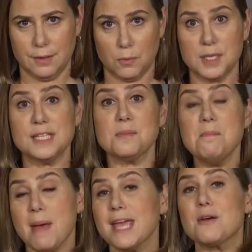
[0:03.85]
We need to
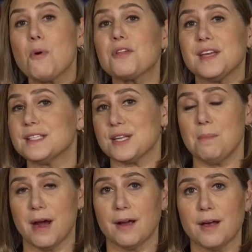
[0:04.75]
make more things in
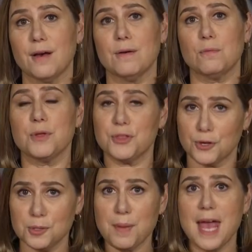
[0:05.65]
America with
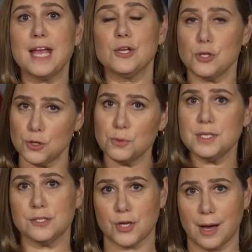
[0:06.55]
good-paying
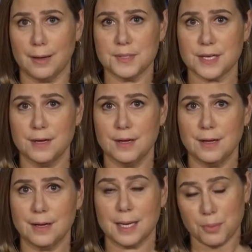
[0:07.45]
union jobs
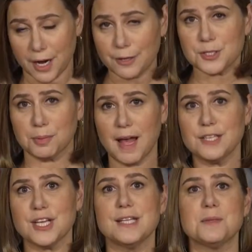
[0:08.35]
and bring our supply
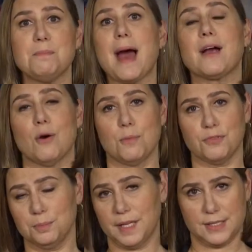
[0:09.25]
chains back home
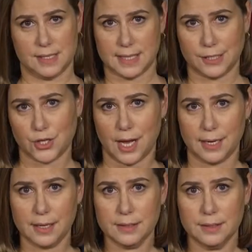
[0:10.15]
from places like China.